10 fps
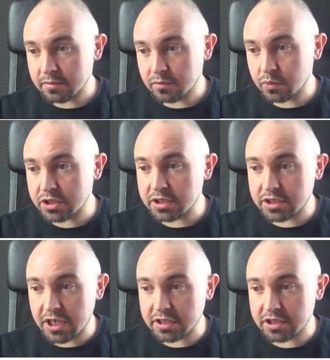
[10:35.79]
which is
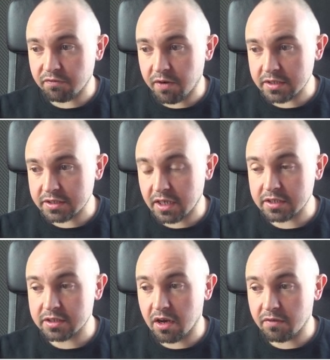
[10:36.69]
change the font
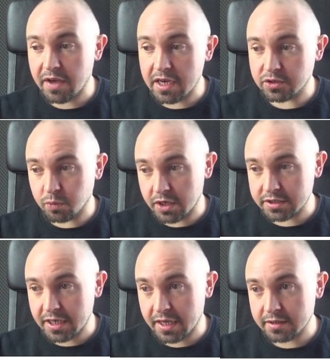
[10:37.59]
size of H1
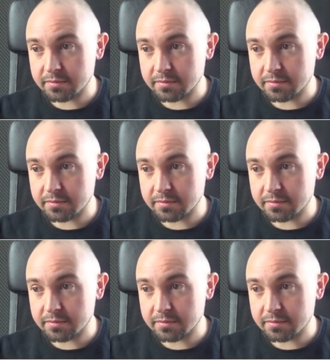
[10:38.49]
tag.